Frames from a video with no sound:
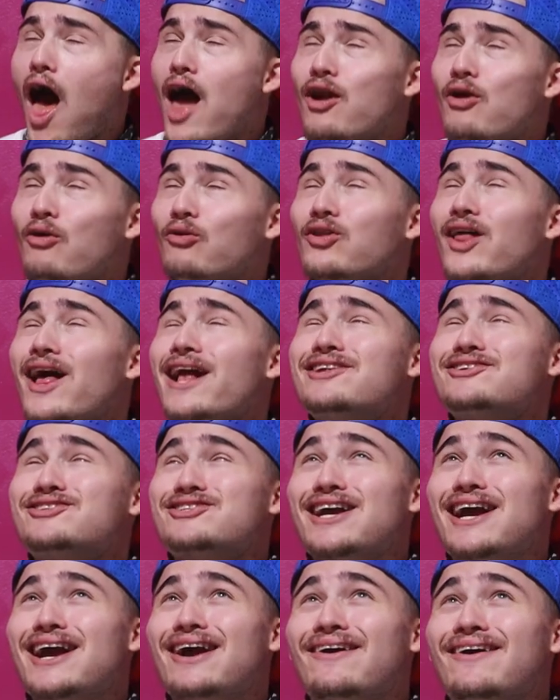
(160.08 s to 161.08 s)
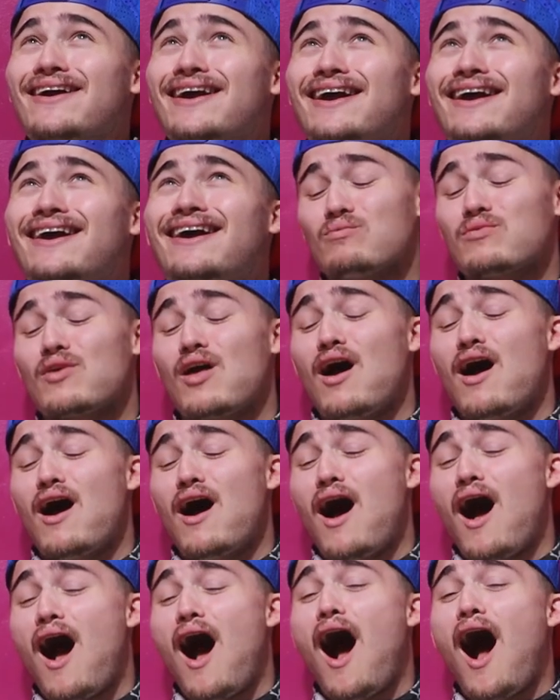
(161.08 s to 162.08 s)
And white cherry!
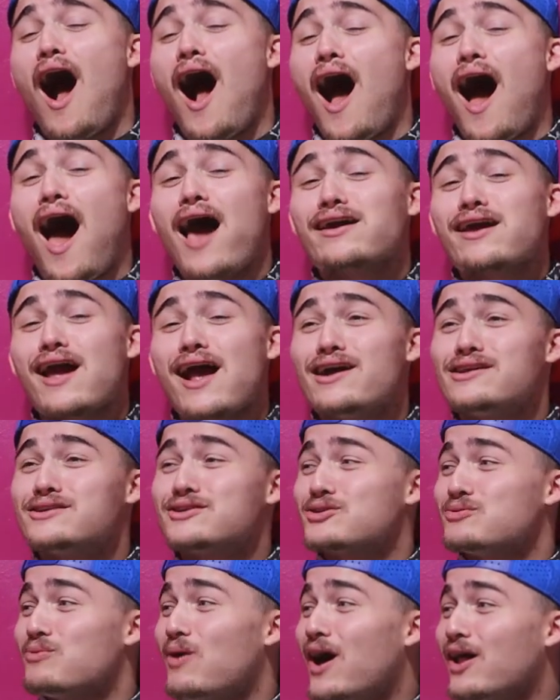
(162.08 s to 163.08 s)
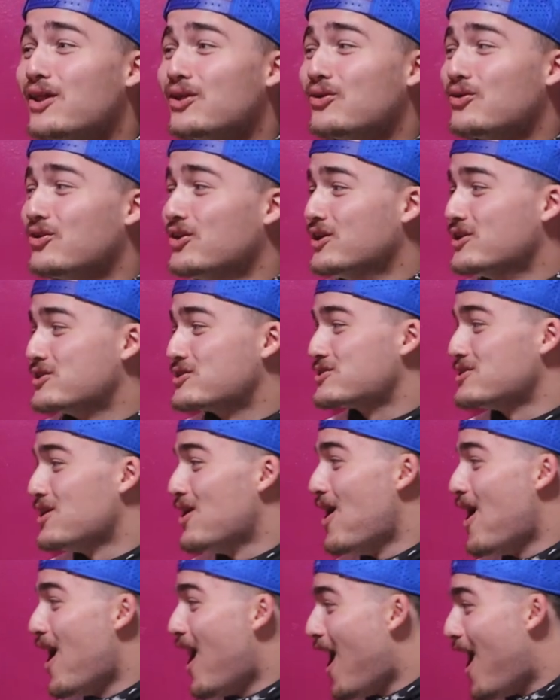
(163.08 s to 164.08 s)
He ate a chocolate I can't cherry. swallow this.
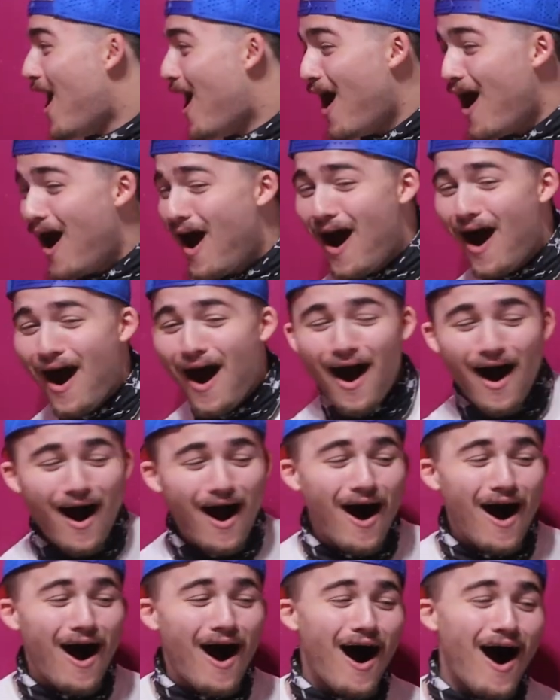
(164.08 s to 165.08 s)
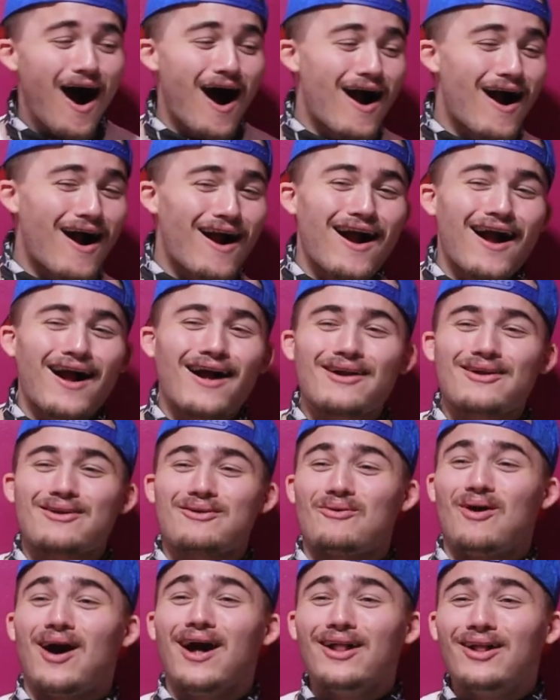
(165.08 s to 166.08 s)
Right there. Um, here. I
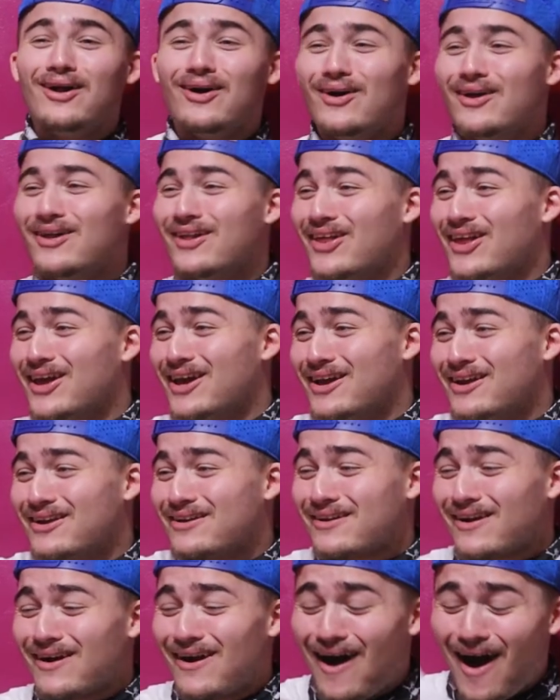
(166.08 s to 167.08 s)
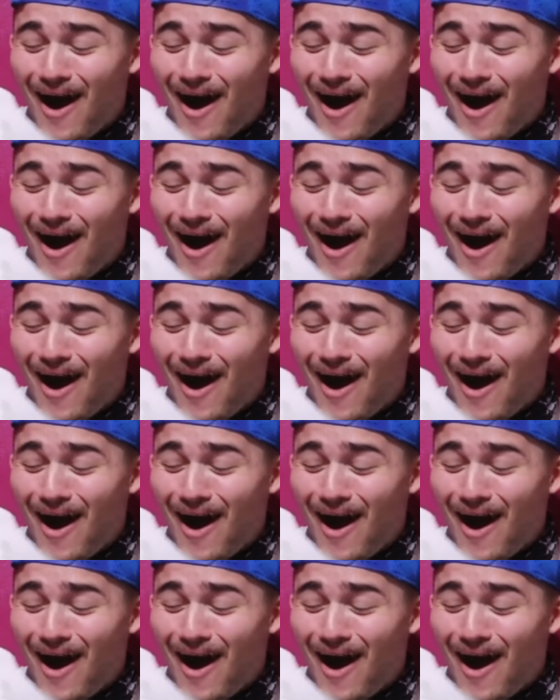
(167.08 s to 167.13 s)
can't swallow this.